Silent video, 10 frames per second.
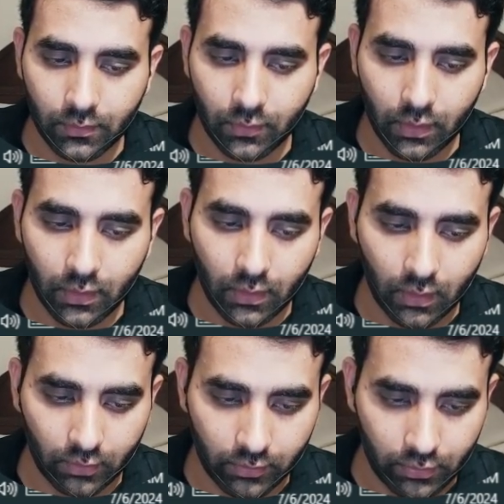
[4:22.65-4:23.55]
we
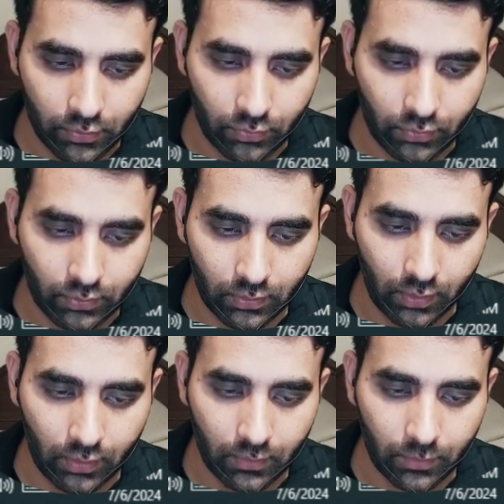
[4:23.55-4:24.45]
already
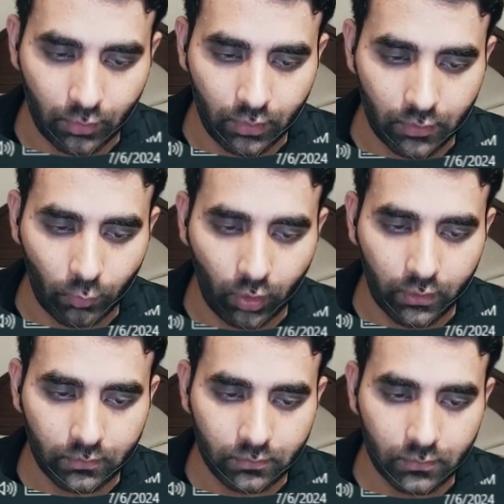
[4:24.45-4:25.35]
chose in the first
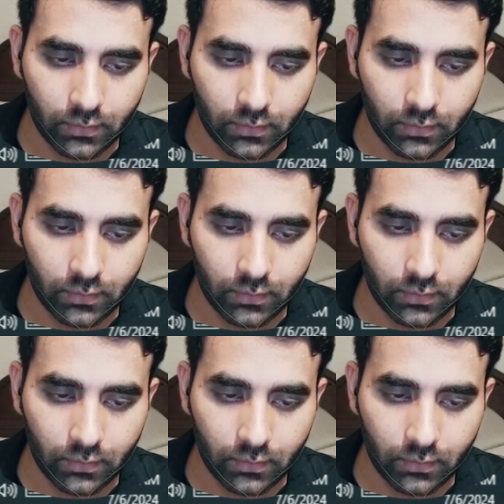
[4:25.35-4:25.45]
step.